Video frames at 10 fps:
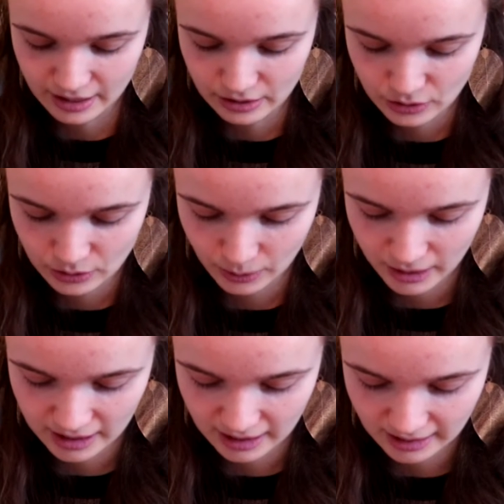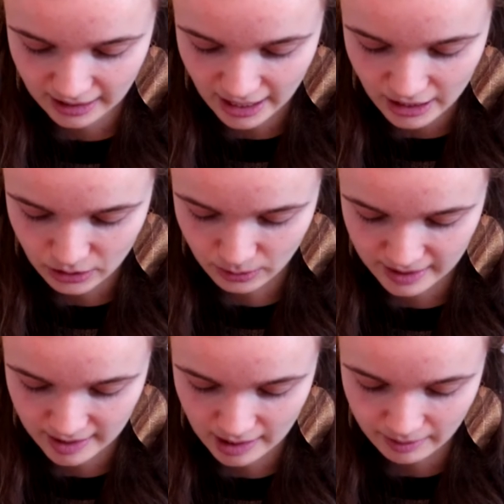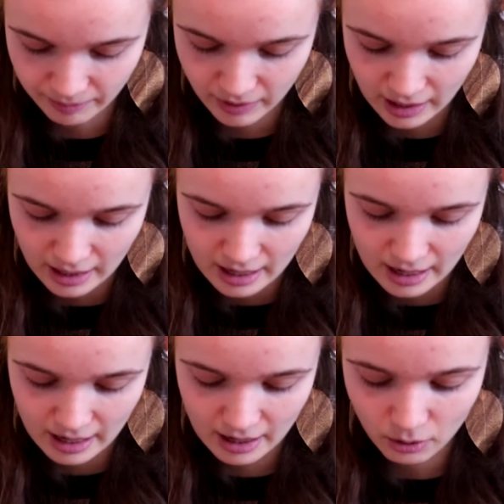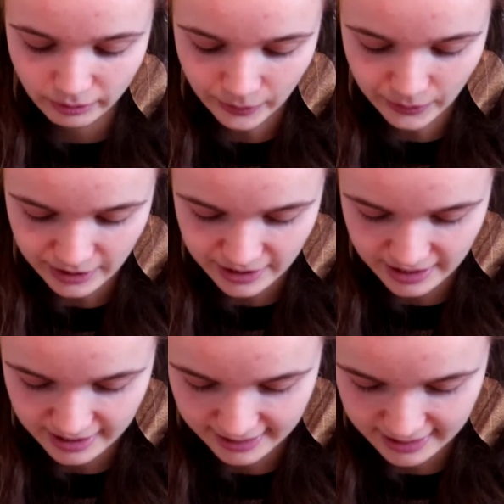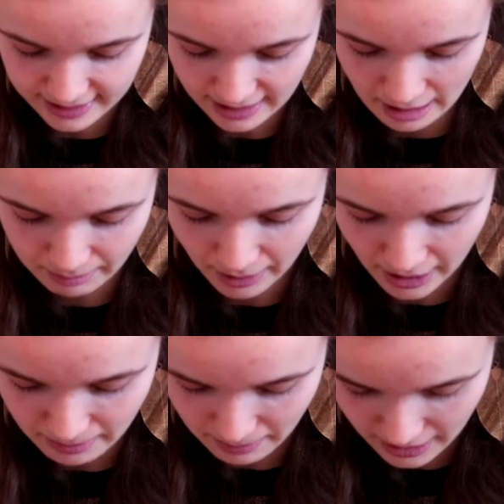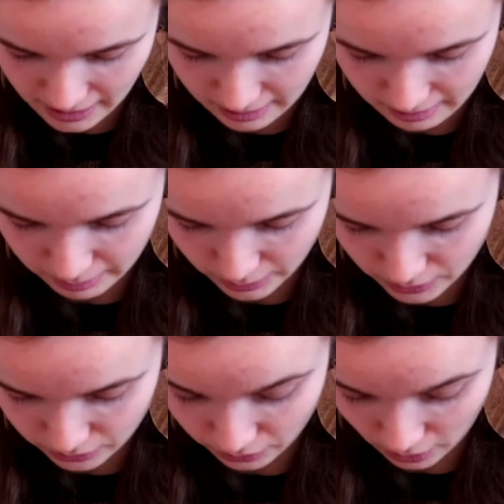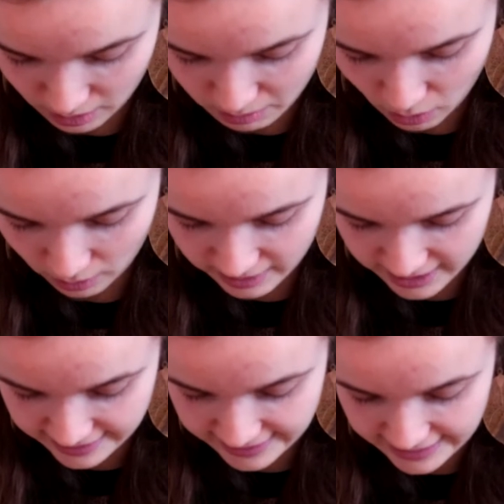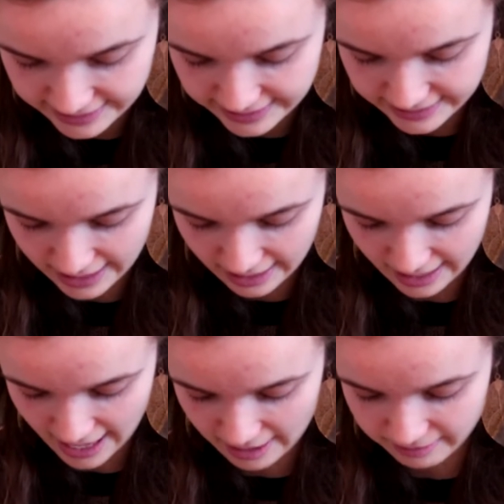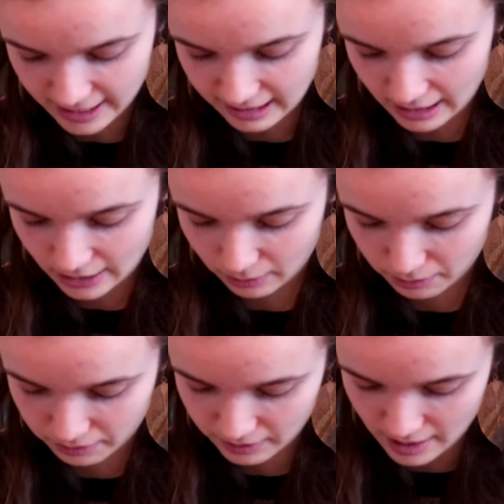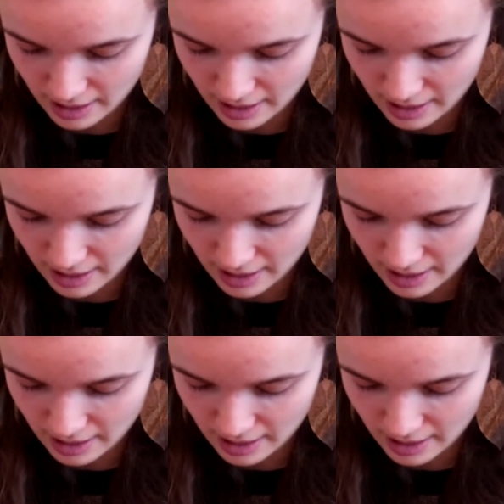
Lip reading: So the thing that I do is that, of course, since I buy my books from overseas, I have a lot of